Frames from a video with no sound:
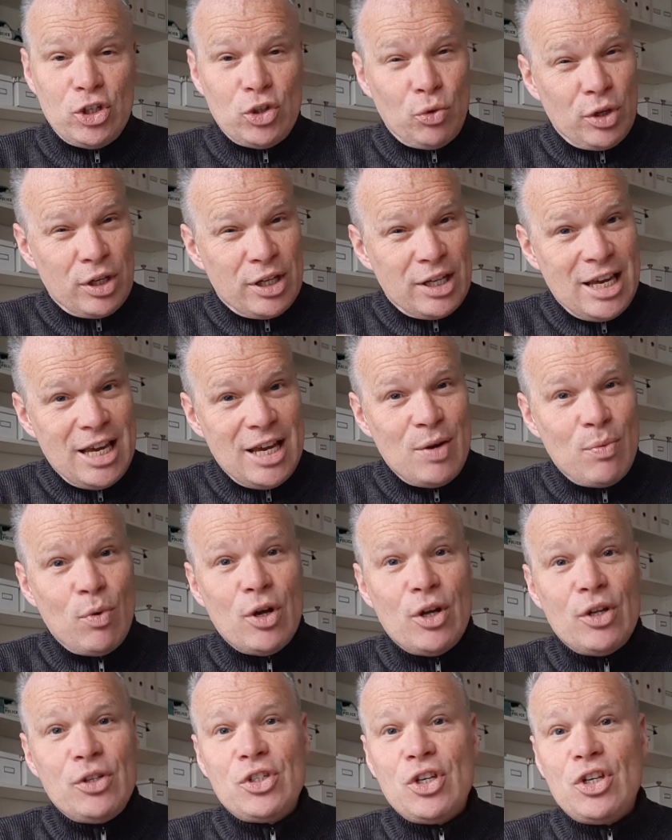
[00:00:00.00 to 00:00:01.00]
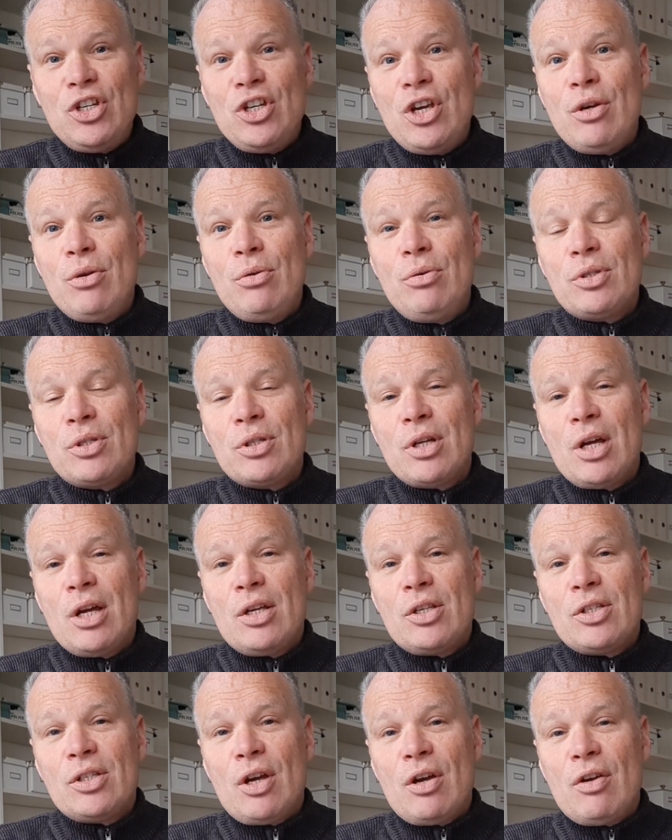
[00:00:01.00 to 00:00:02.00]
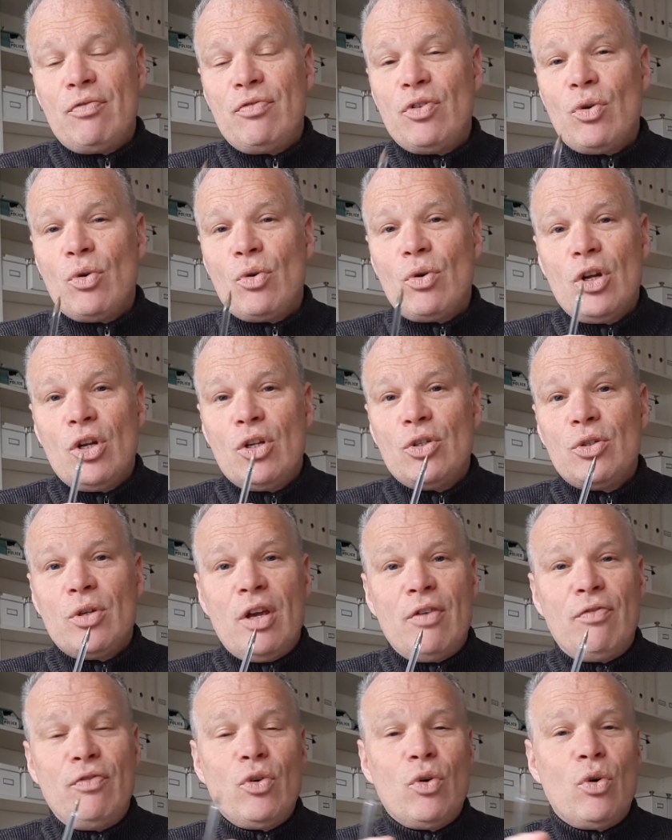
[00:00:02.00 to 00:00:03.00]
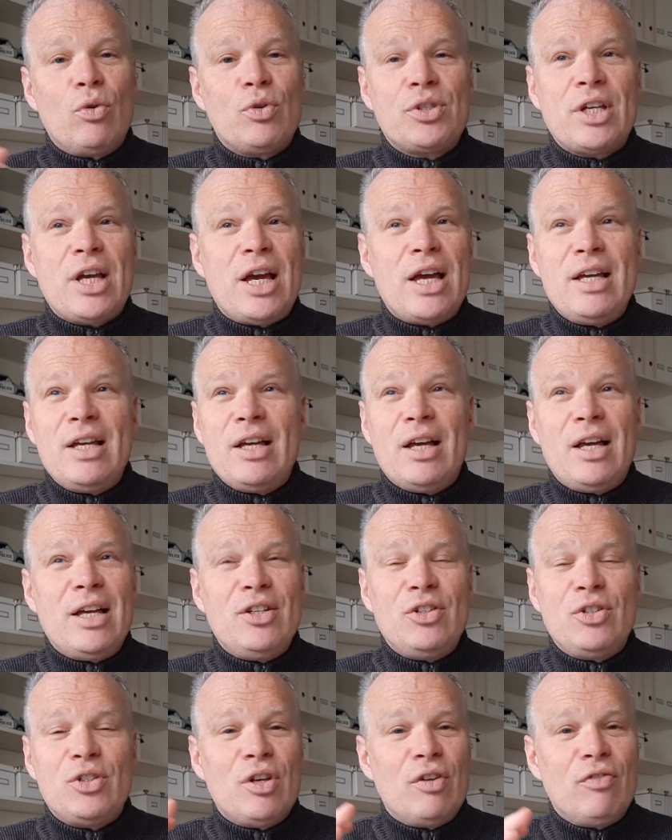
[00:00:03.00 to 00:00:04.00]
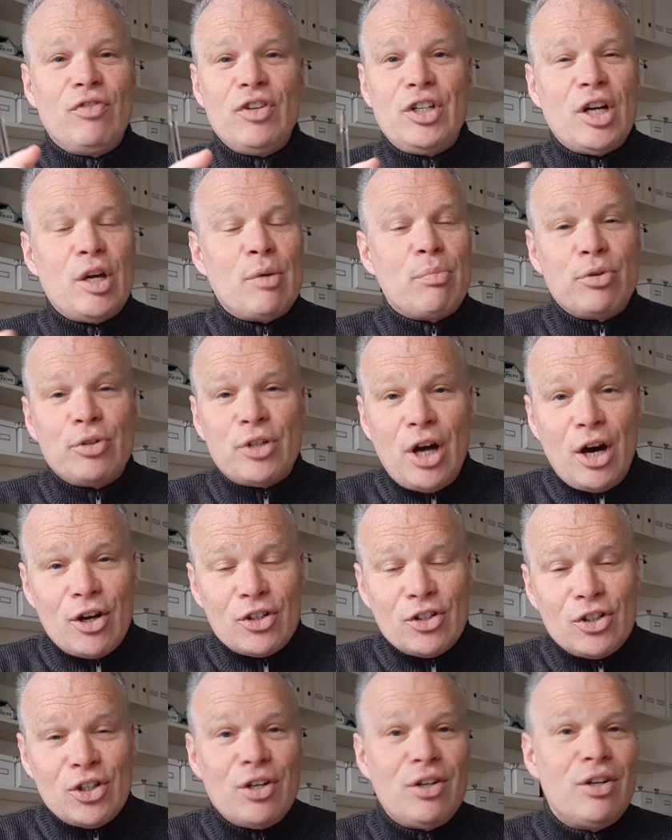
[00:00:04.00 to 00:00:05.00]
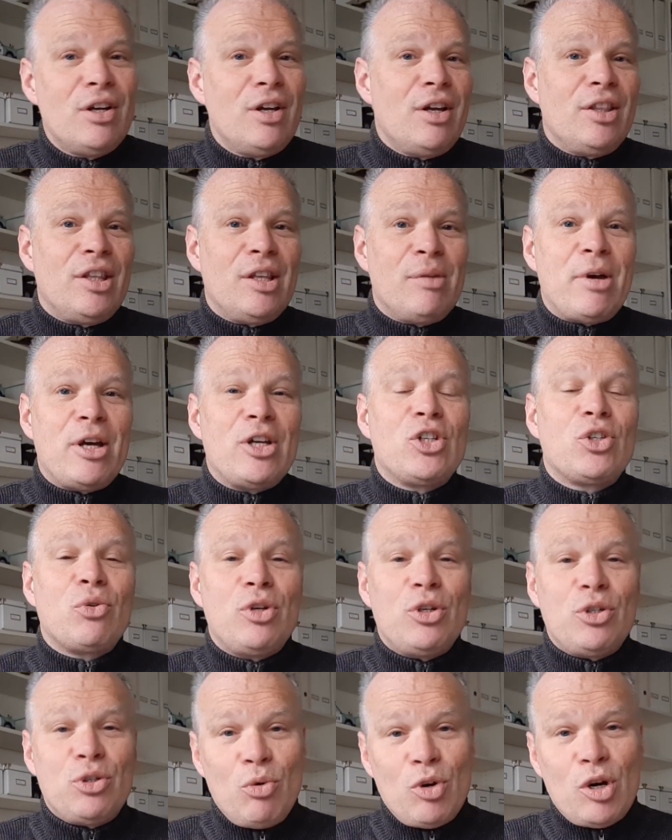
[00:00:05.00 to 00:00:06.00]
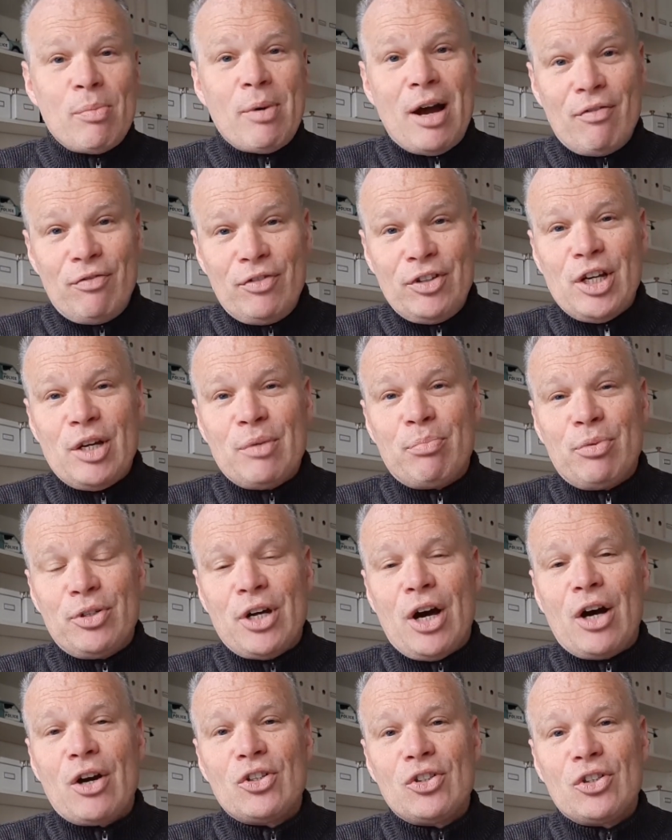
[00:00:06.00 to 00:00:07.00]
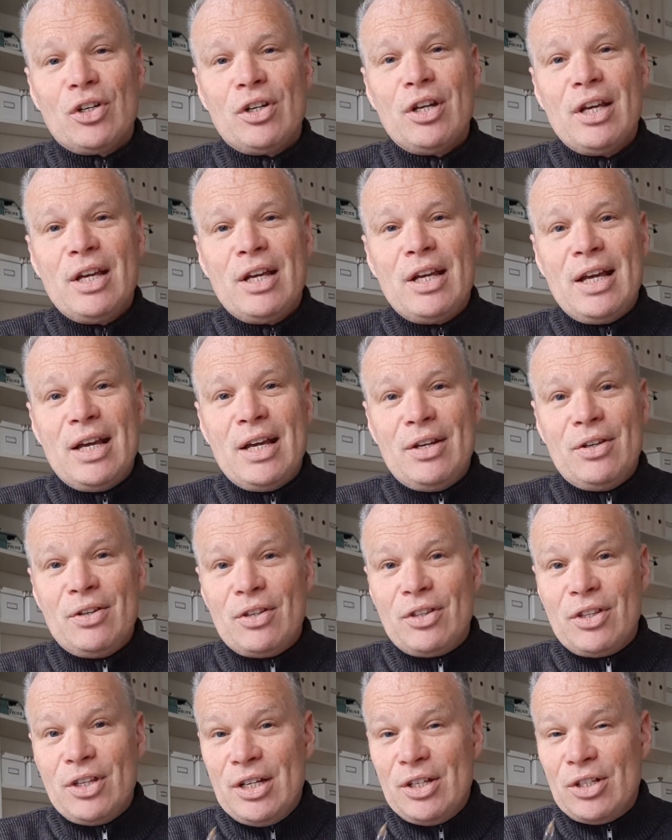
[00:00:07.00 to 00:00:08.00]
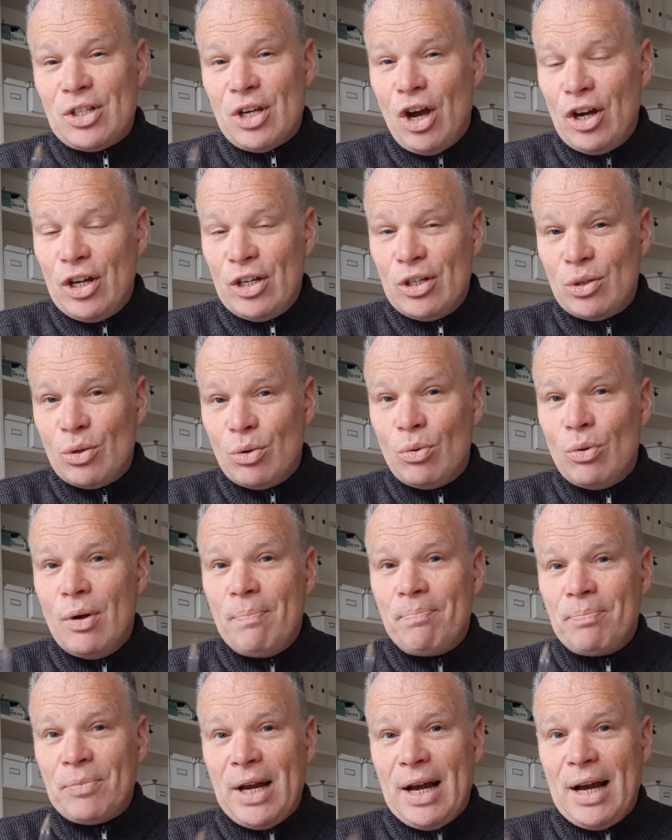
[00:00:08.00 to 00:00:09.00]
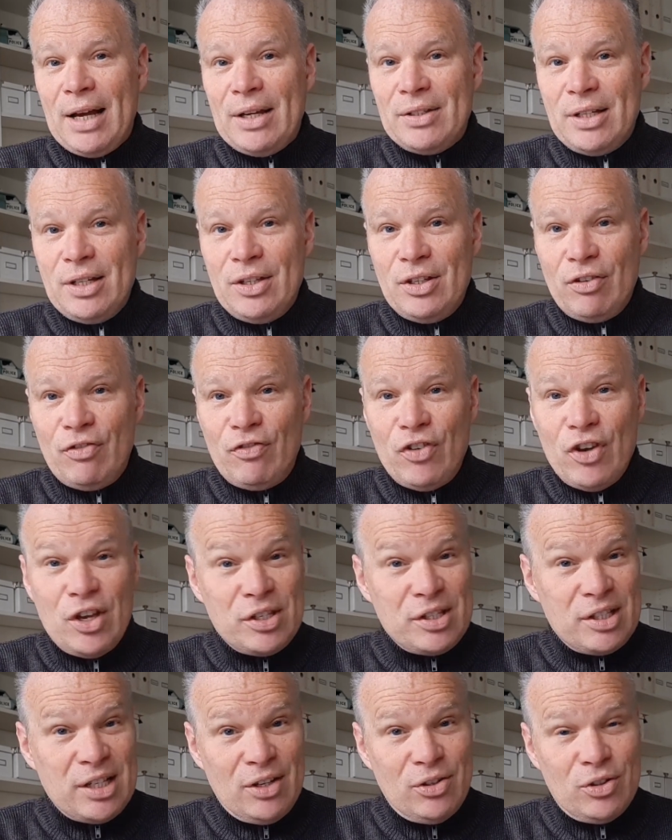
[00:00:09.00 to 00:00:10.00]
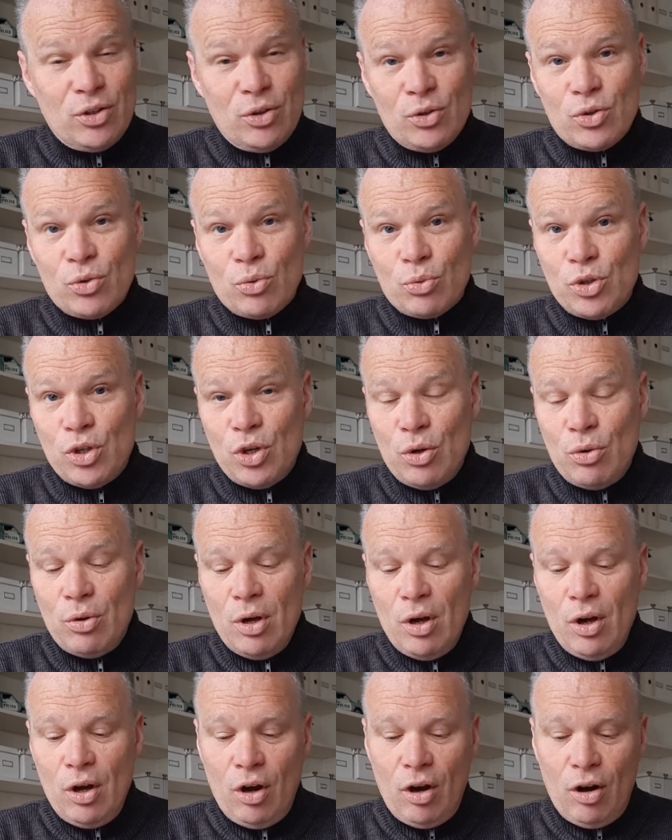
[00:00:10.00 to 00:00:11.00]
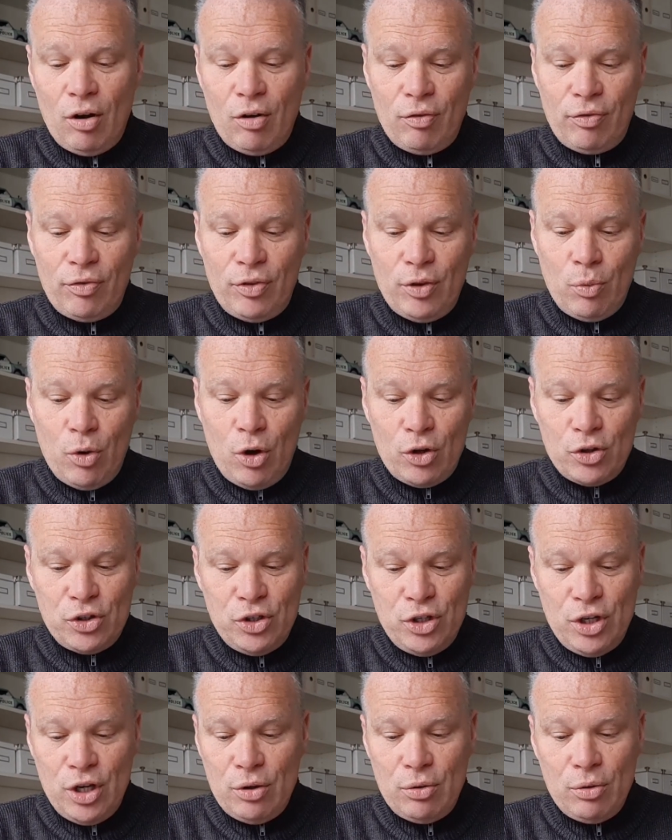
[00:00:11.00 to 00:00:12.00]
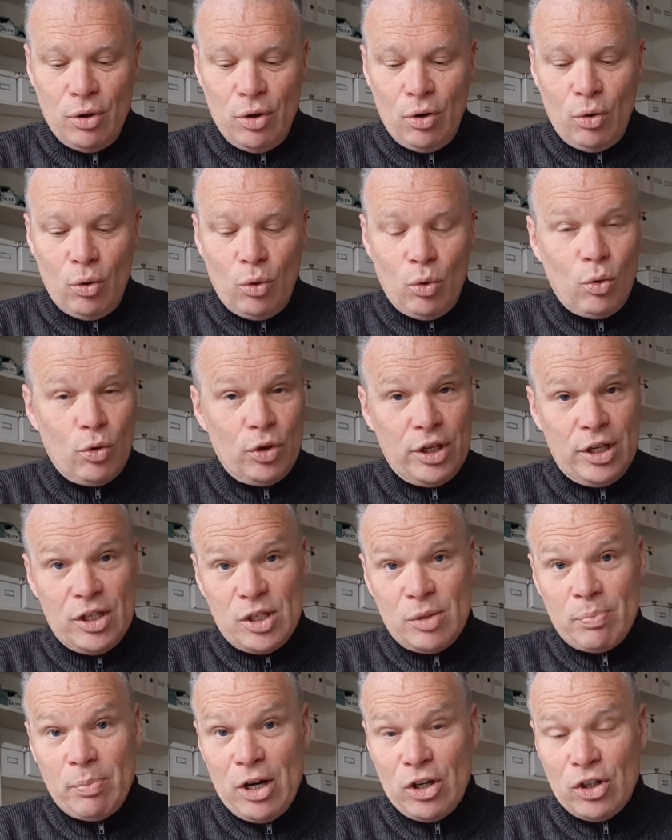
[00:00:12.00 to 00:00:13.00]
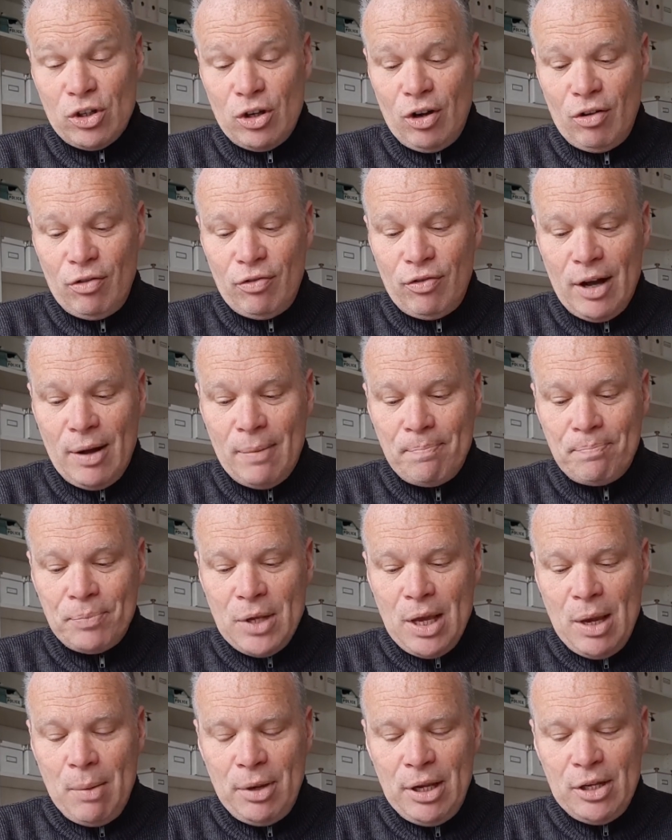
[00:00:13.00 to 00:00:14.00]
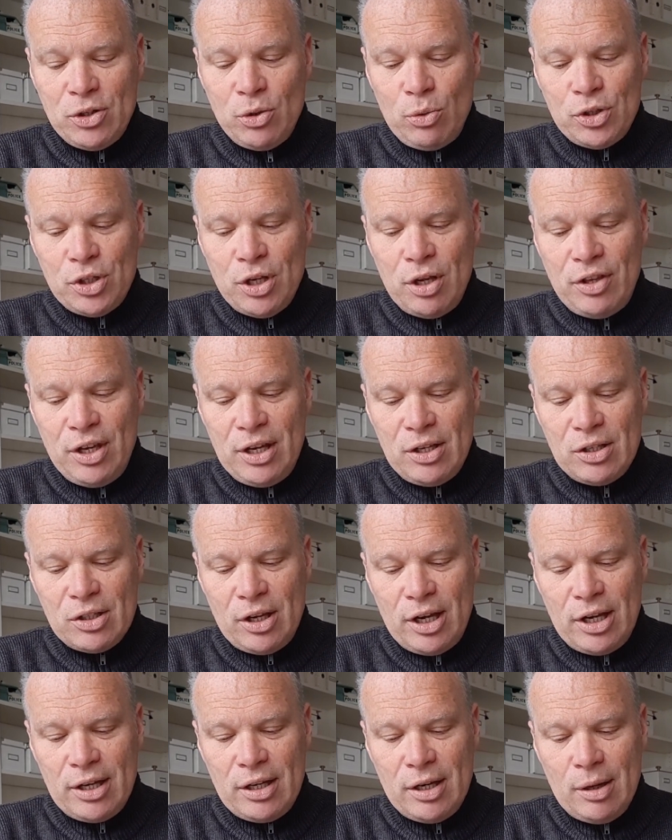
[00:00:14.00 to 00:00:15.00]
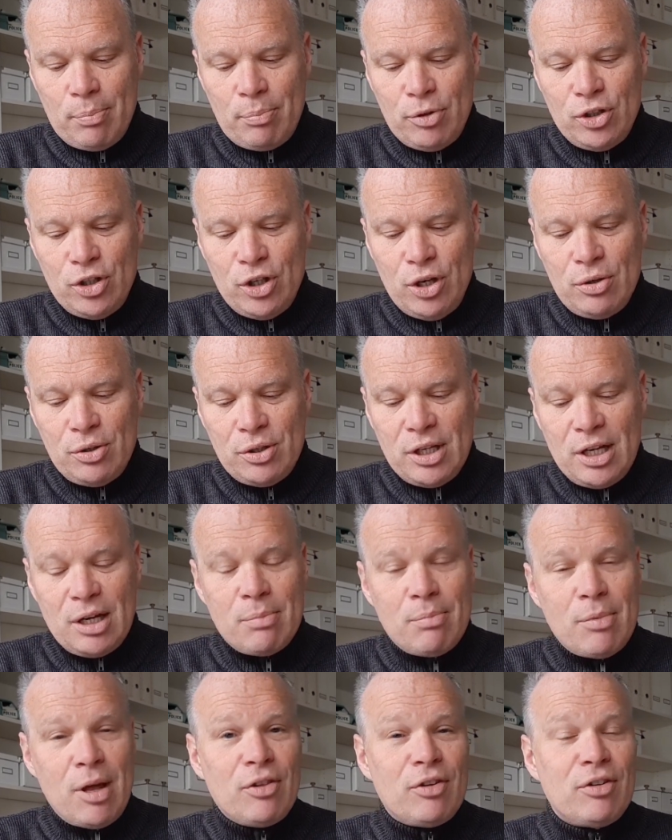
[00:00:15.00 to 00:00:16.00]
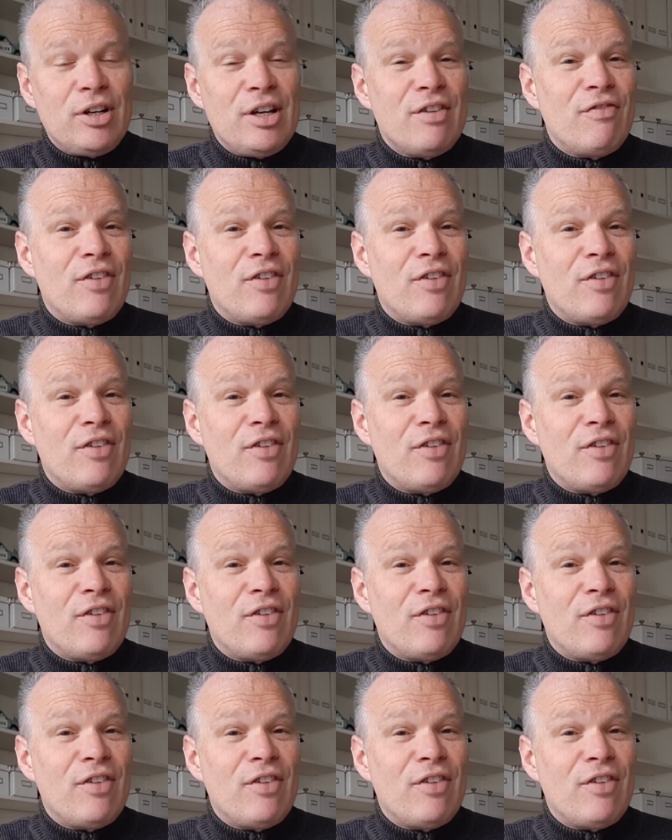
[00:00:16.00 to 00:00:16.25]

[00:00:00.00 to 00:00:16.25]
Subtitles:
sure the keywords are used. So if you're say into video production, then make sure you talk about video production in the title and in the first sentence or two of the what's new or the special offer. But there's also things like producing monthly